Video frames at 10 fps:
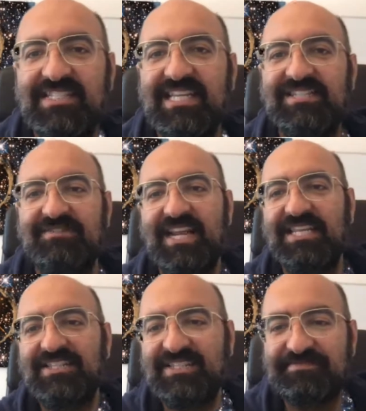linked to
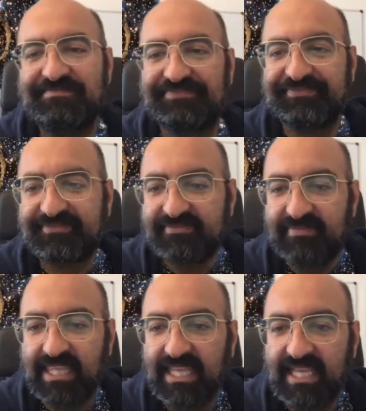values.
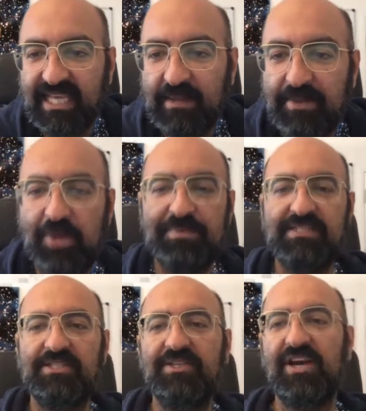But open
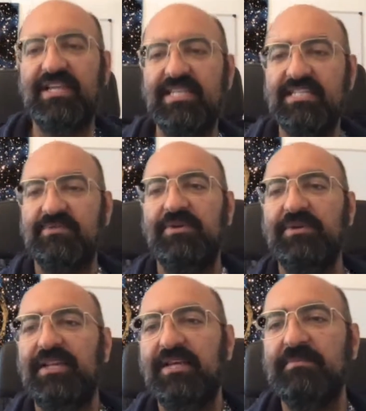to ideas, what you'd
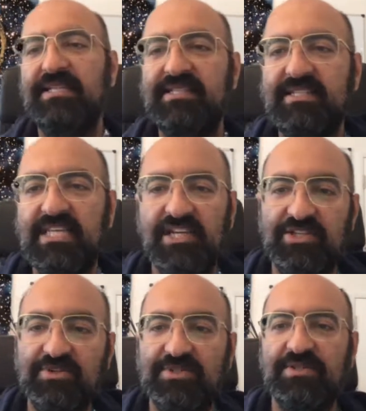like me to
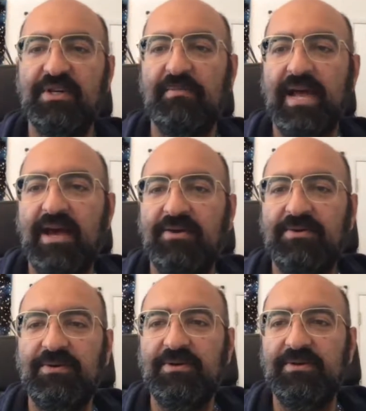teach or talk about,
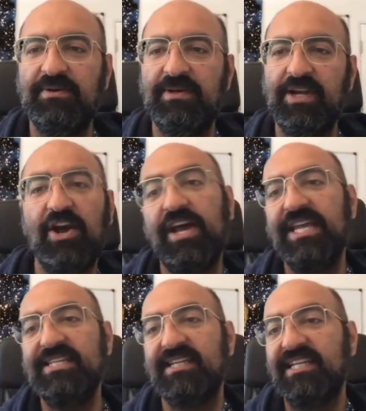or
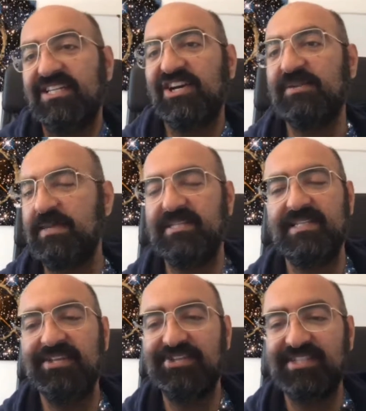guide. I could guide
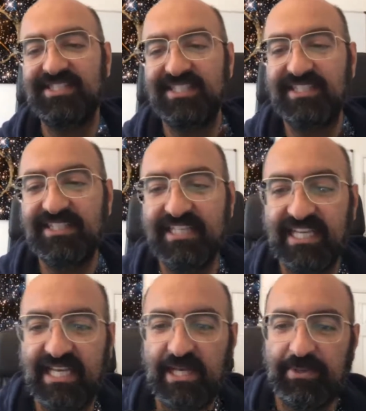meditations too.
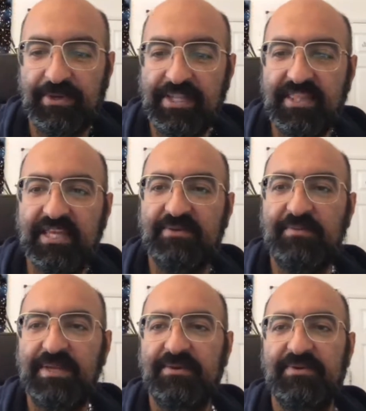What do you think would
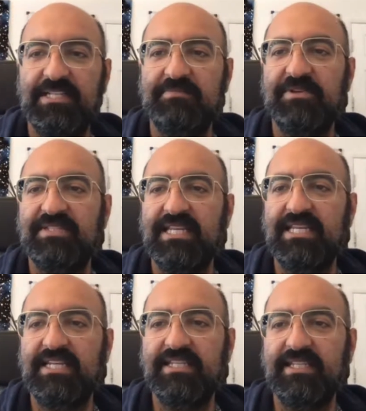be what is most
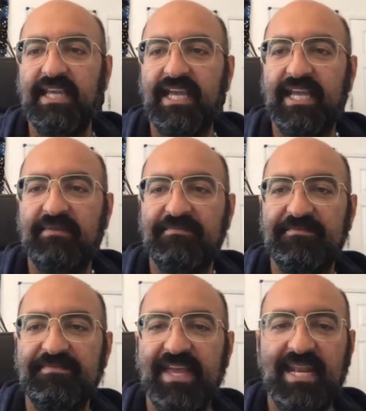needed? And
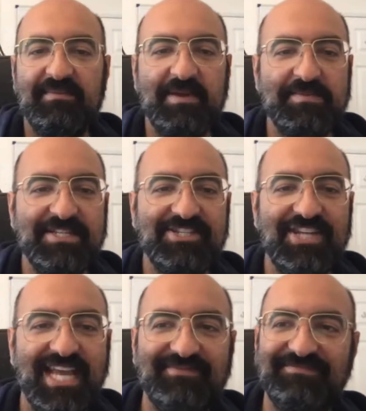I'm happy to
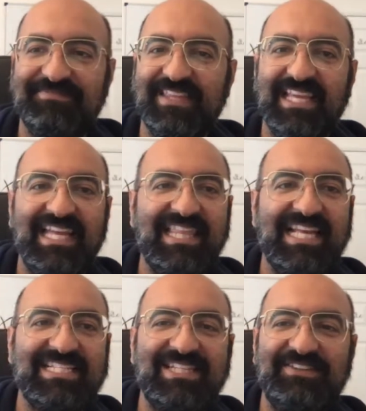share.
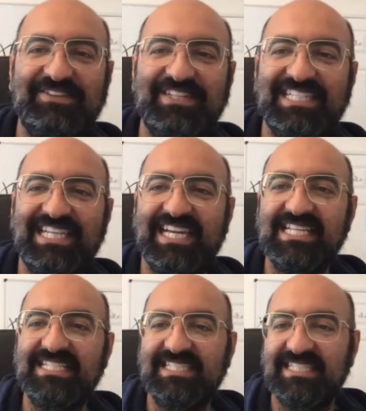Thanks a lot for watching,
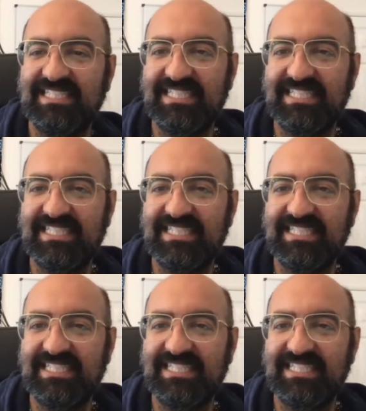guys.